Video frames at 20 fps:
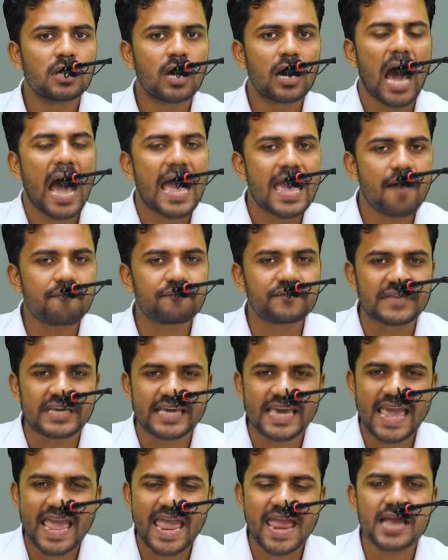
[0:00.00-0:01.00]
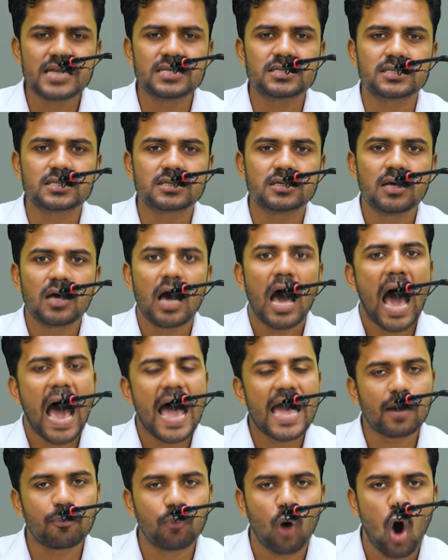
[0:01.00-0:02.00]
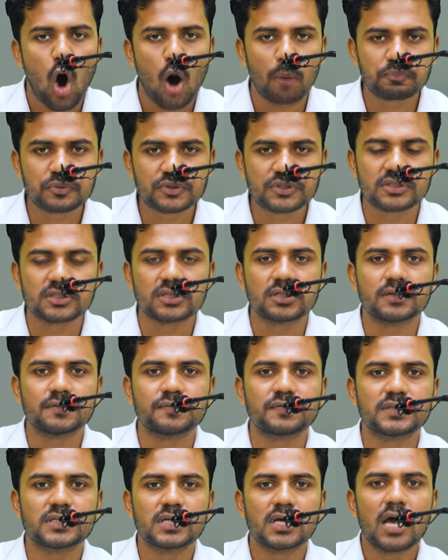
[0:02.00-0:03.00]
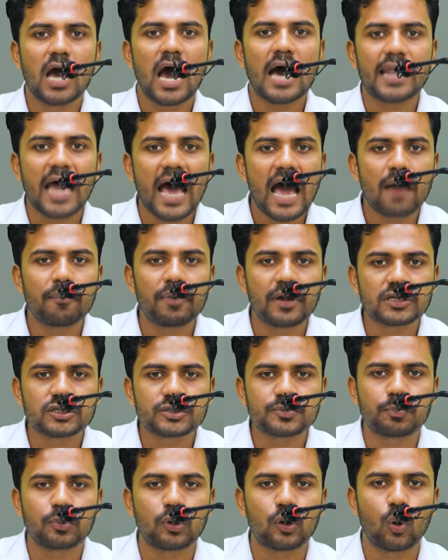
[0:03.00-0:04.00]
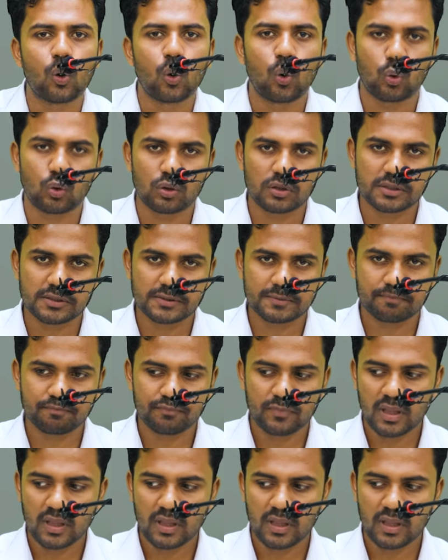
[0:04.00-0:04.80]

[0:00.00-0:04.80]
I have gained, I have observed, and I have explored.